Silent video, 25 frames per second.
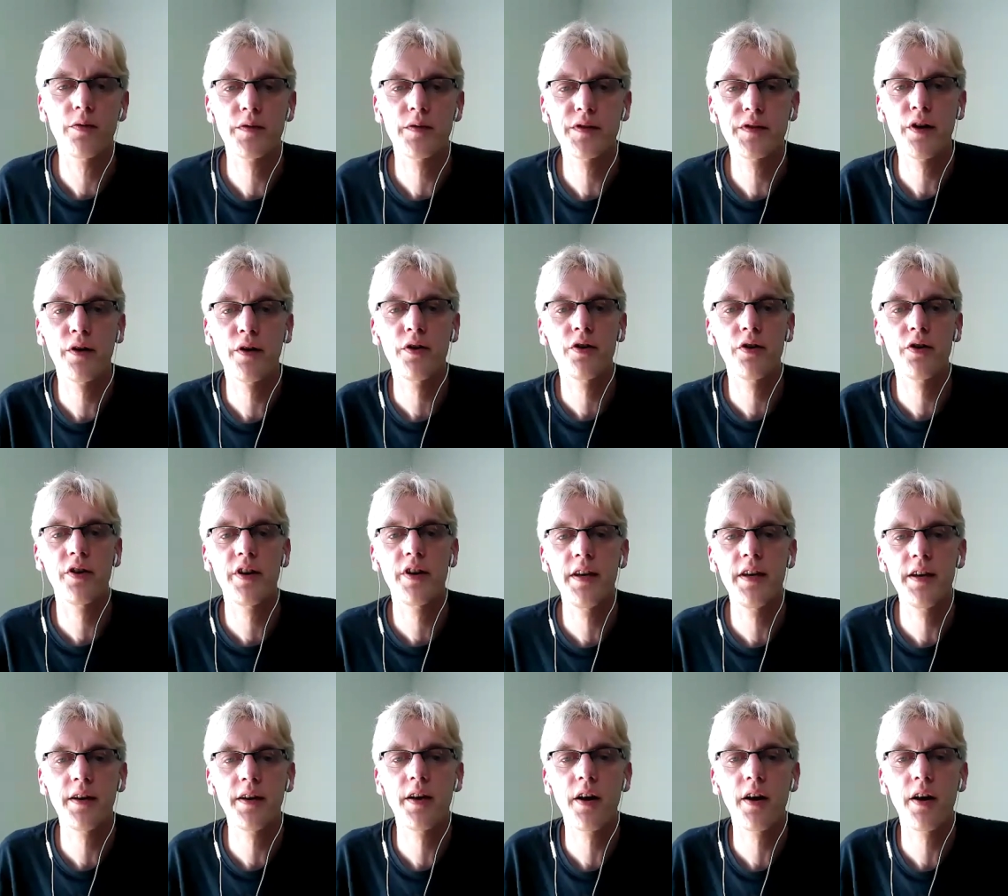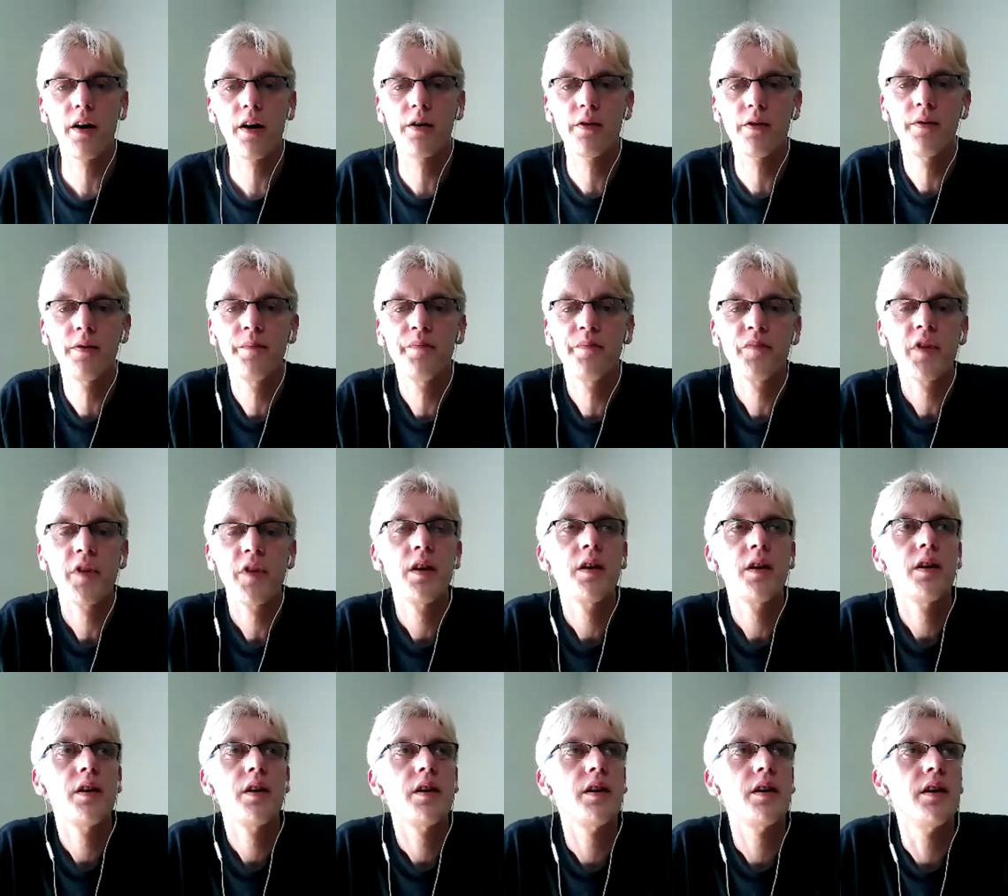So your ego
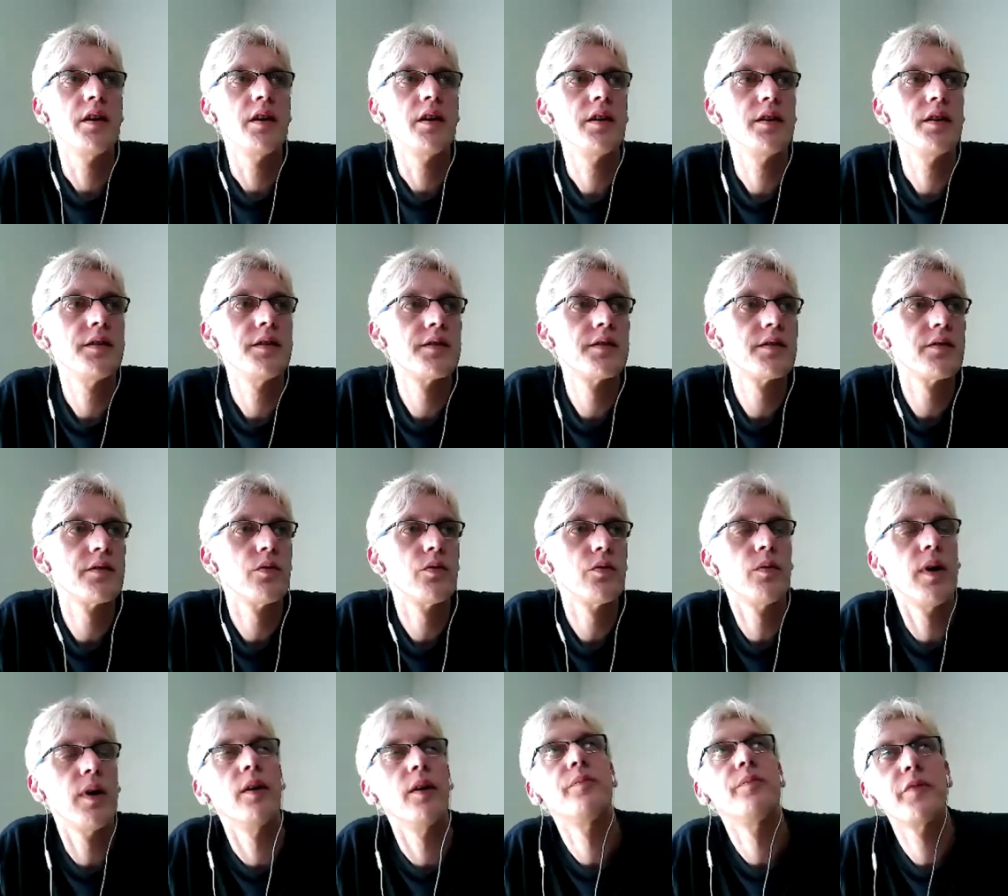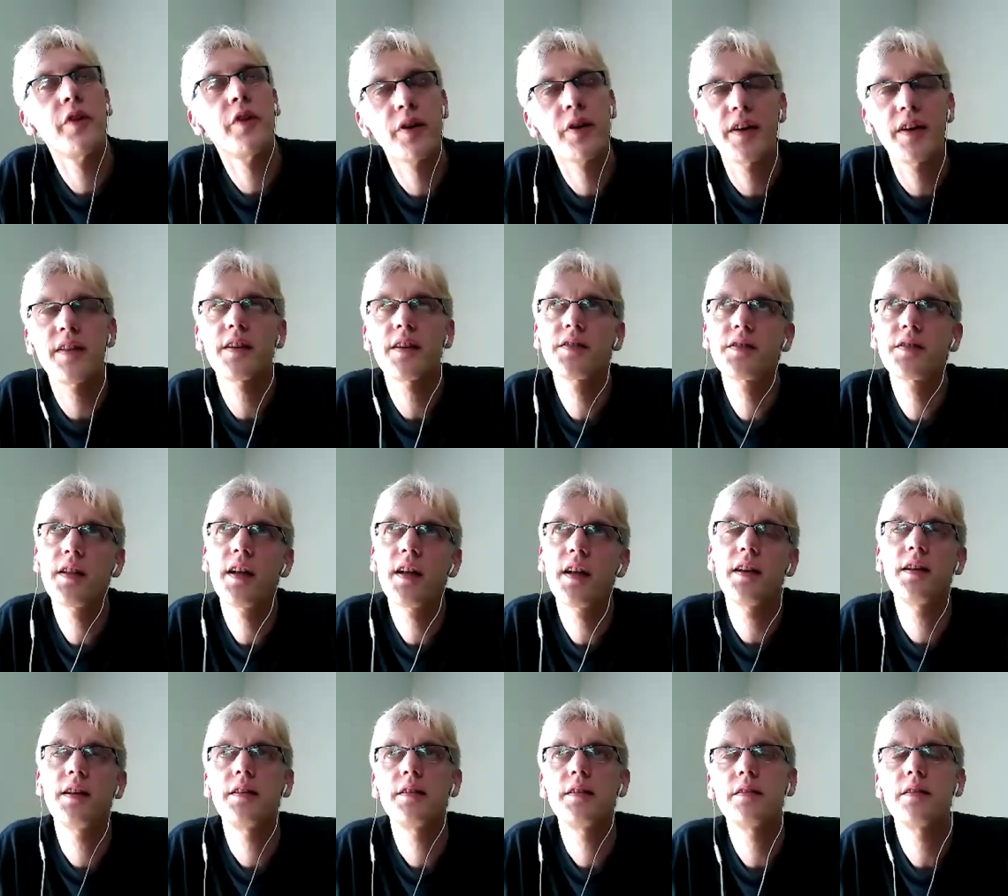is, that's
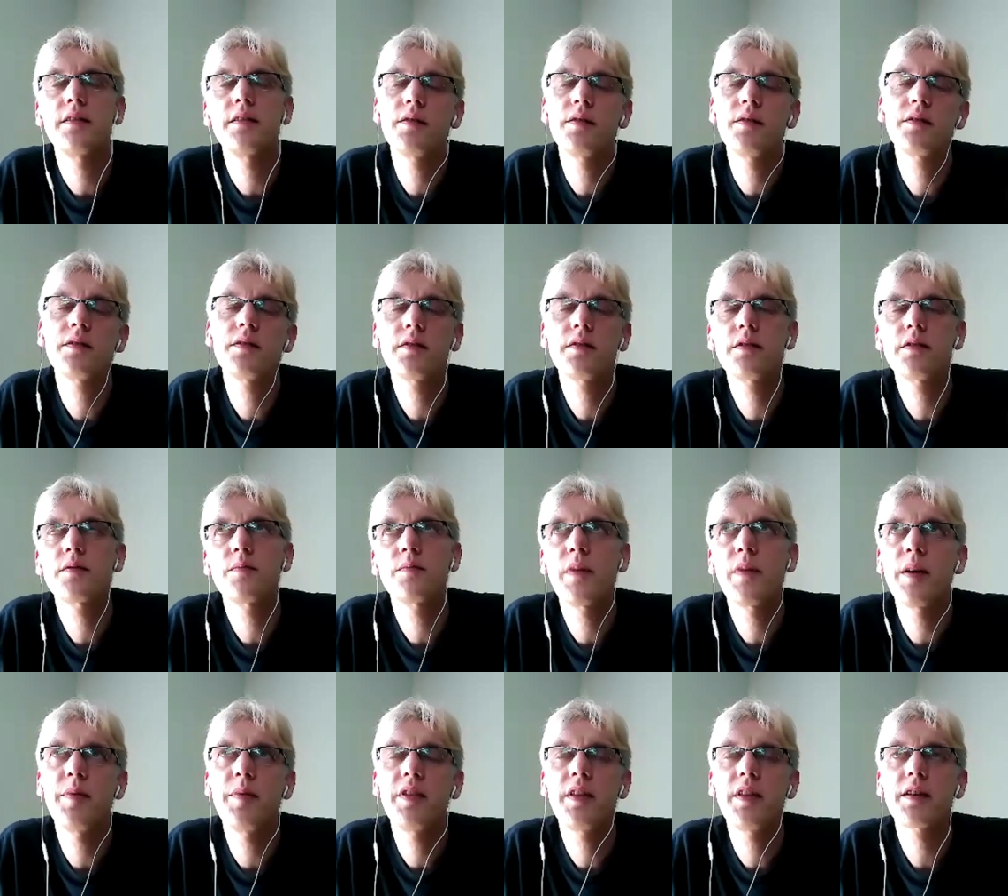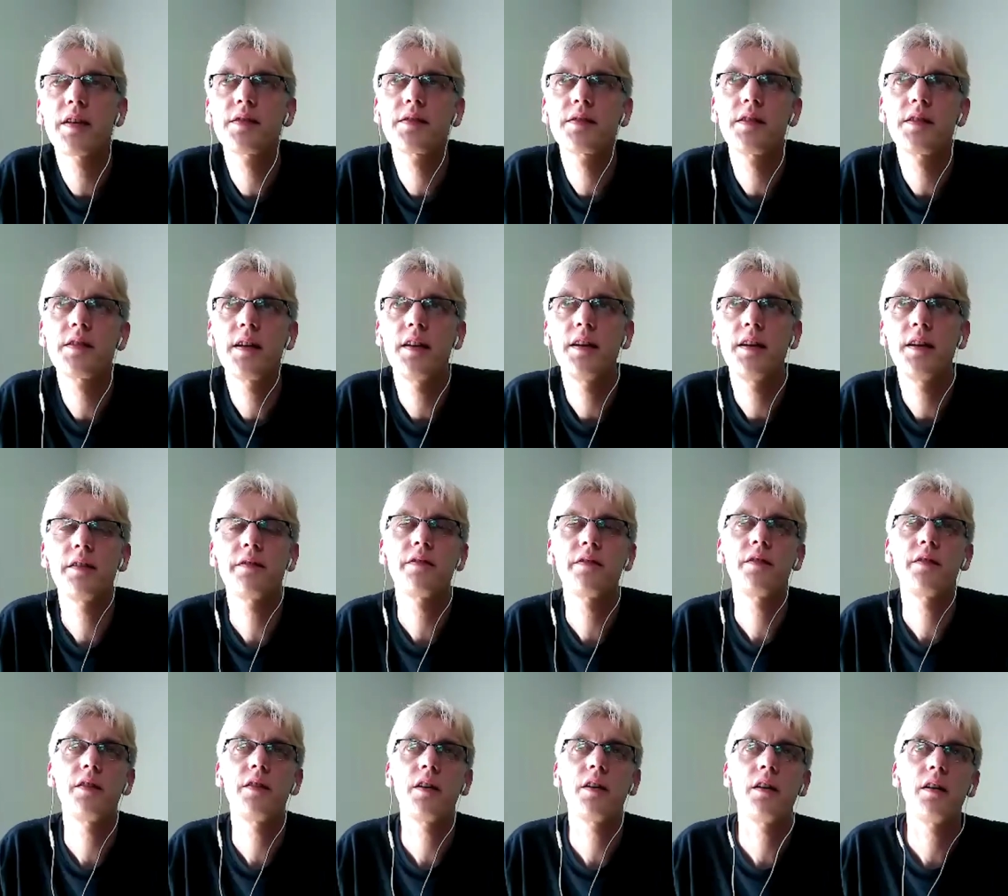slightly
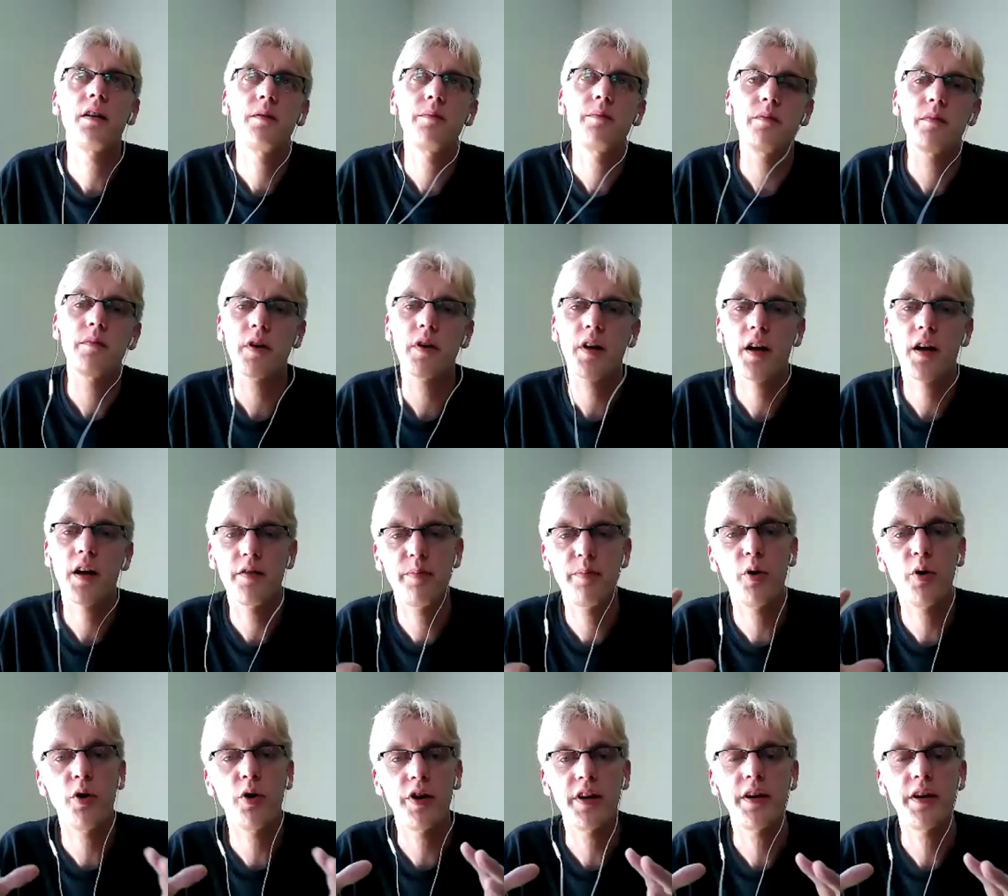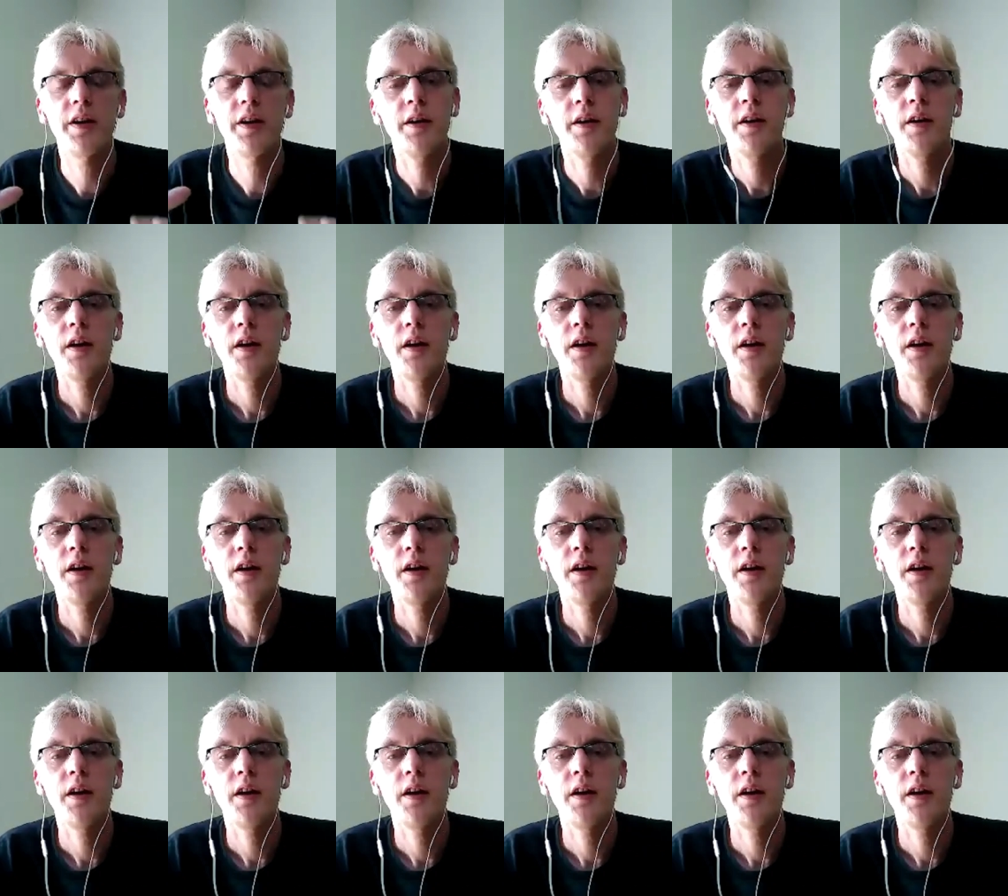different kind of point.